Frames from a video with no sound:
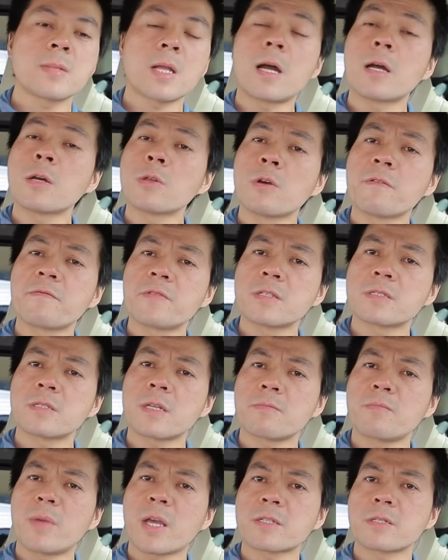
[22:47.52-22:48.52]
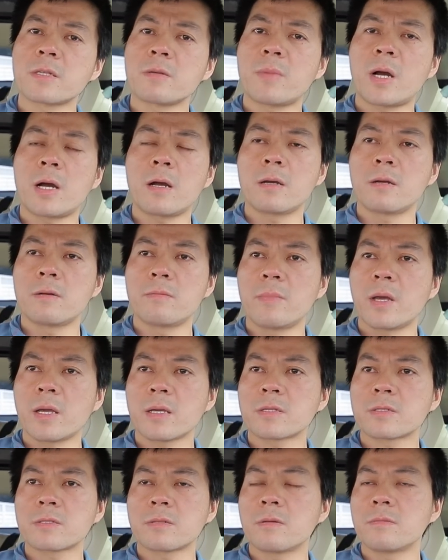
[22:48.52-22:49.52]
I don't know if this makes
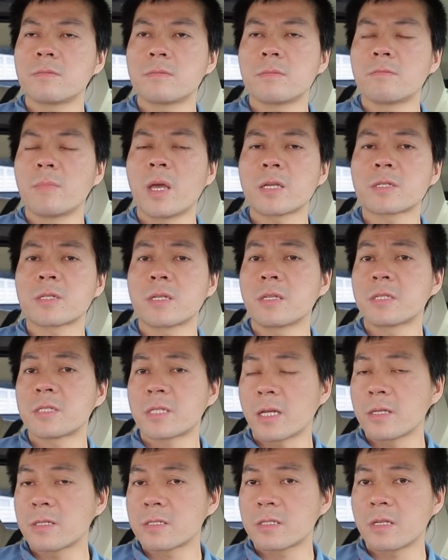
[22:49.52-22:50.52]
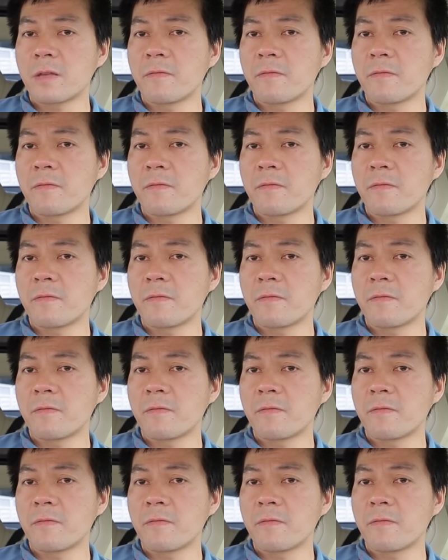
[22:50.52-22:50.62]
makes any sense.